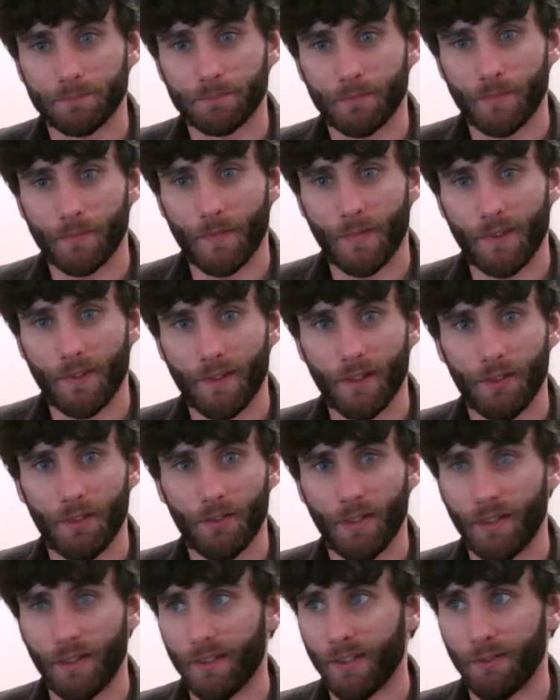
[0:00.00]

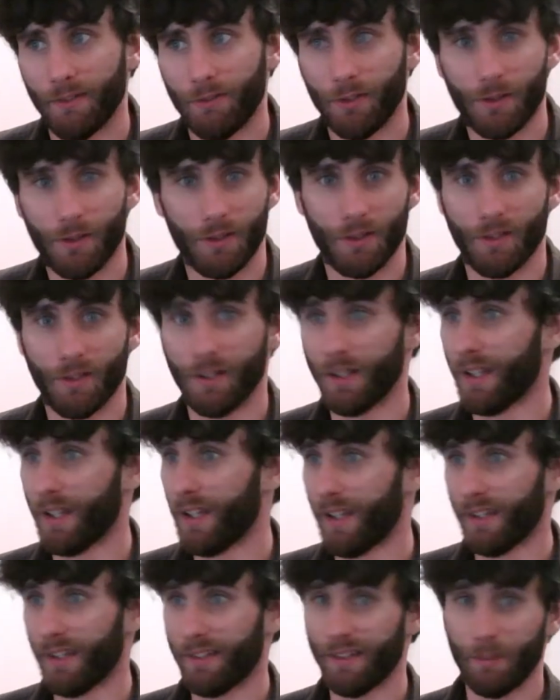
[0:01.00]
series, if you can
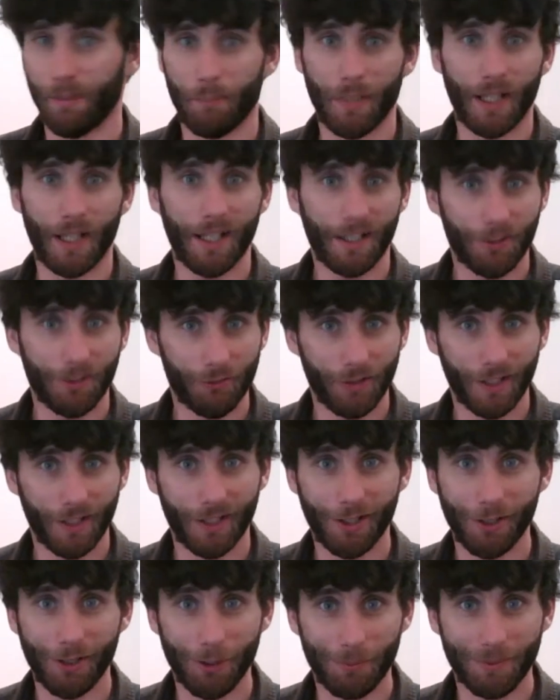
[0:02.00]
sit back, drink a
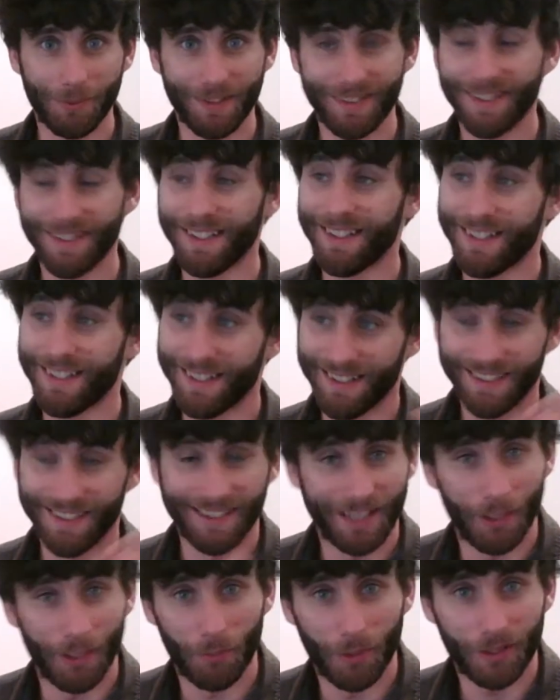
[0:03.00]
cup of tea
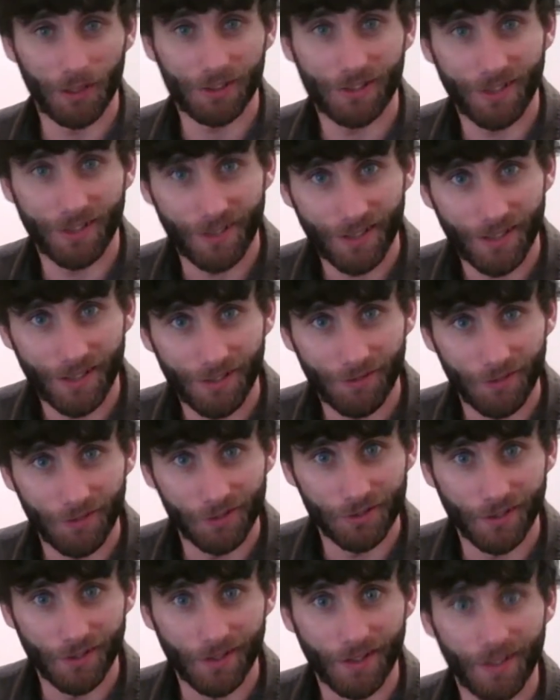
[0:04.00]
and watch the
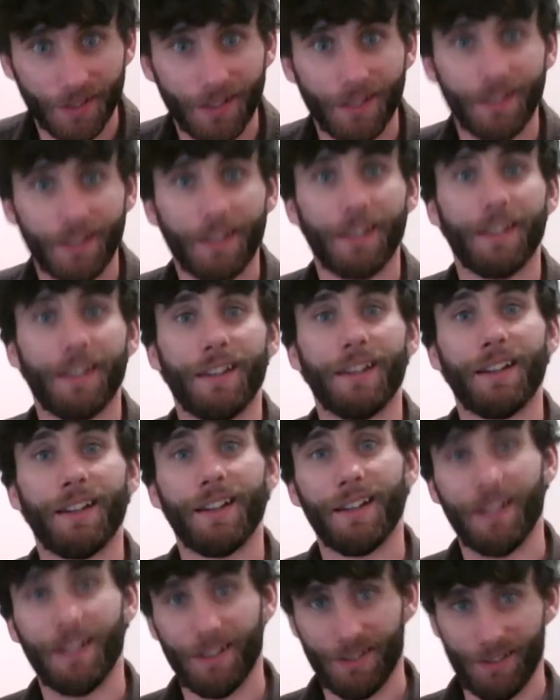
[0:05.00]
television
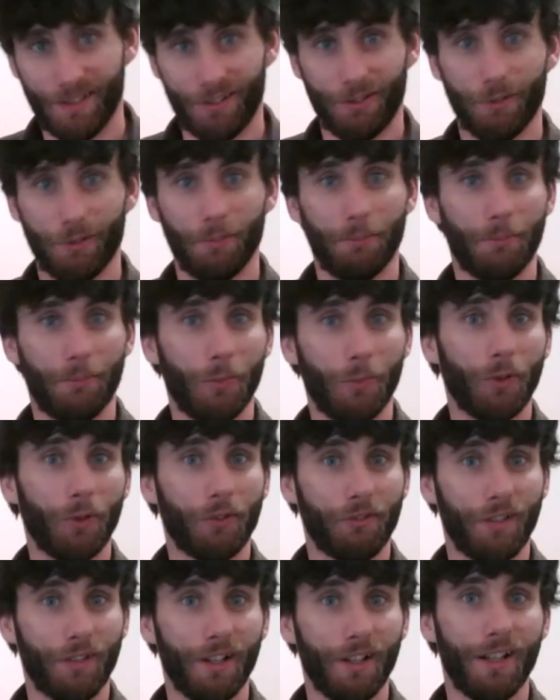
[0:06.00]
and you're
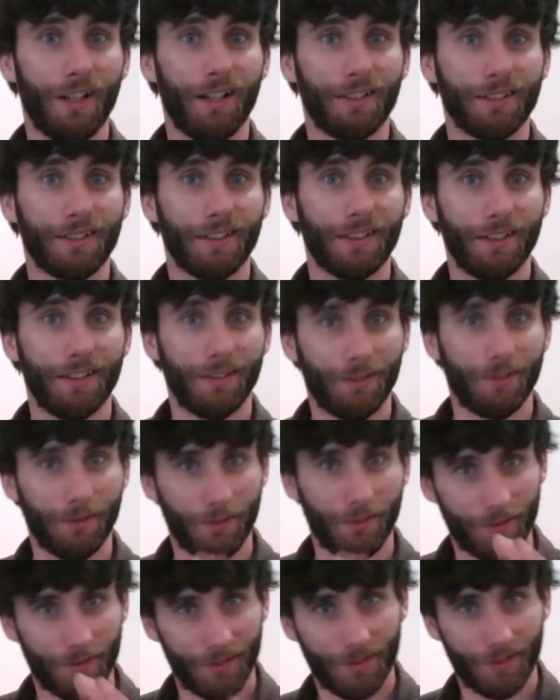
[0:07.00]
motoring along there,
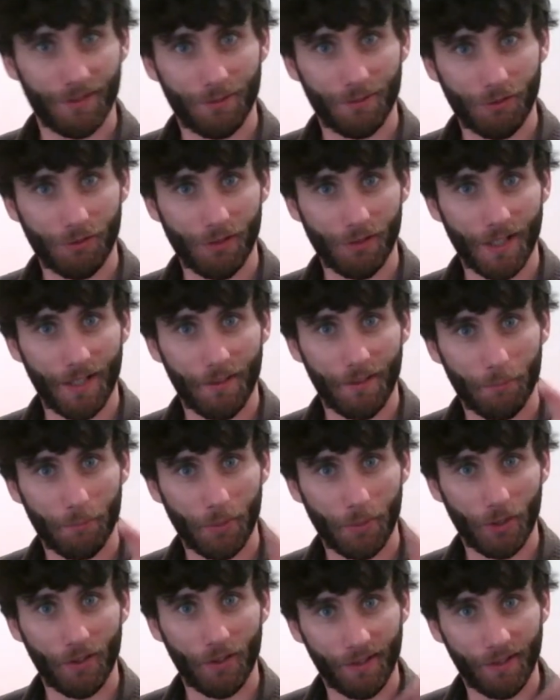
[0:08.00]
great, it's
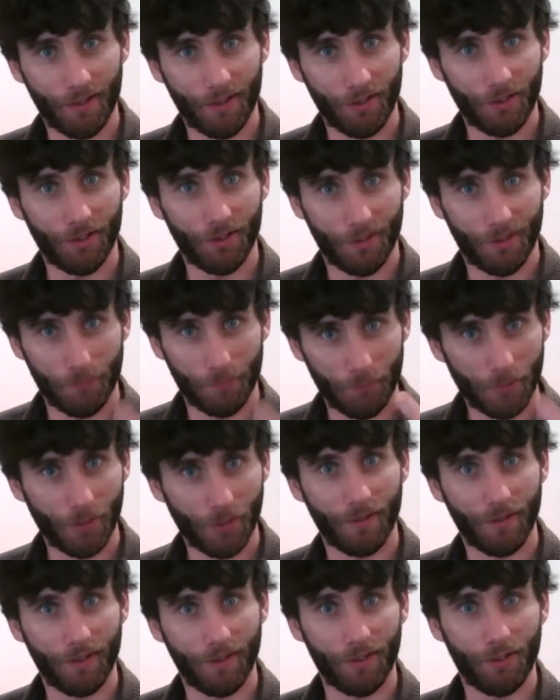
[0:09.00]
burnt into
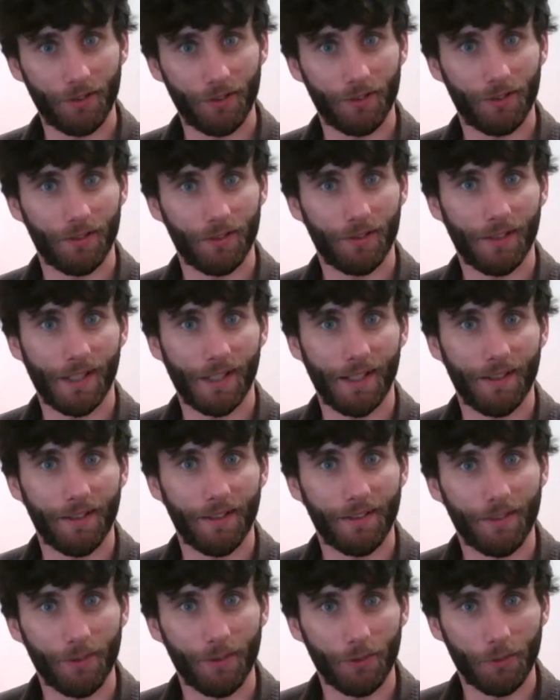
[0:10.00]
your hands,
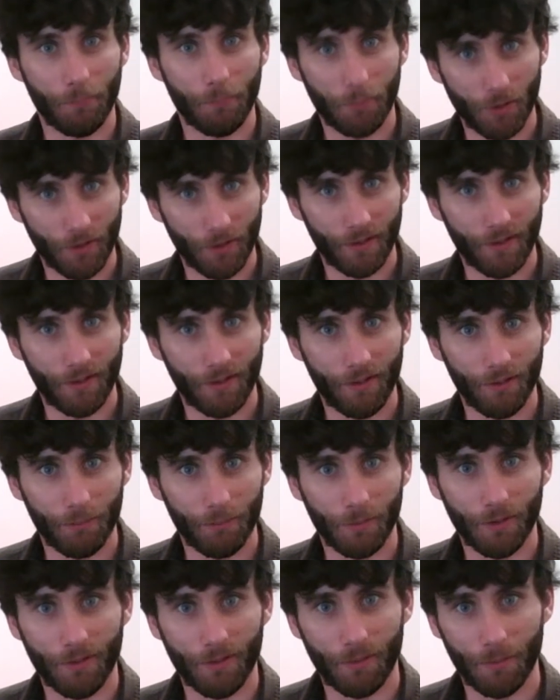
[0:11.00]
you know, it's burnt into your
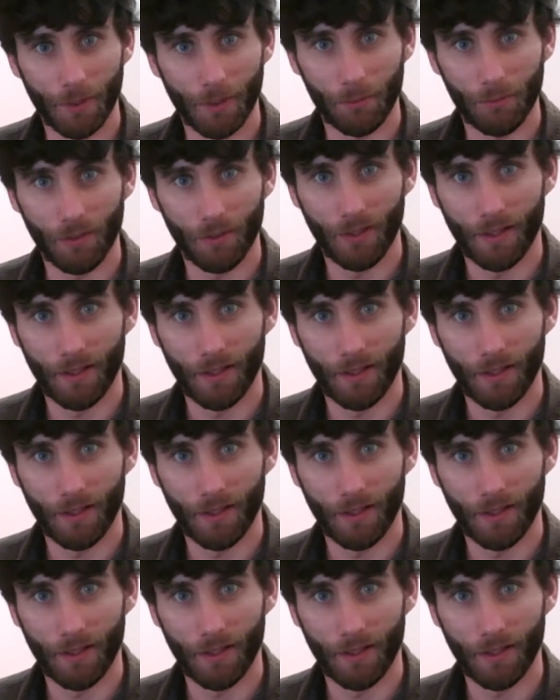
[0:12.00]
muscle memory,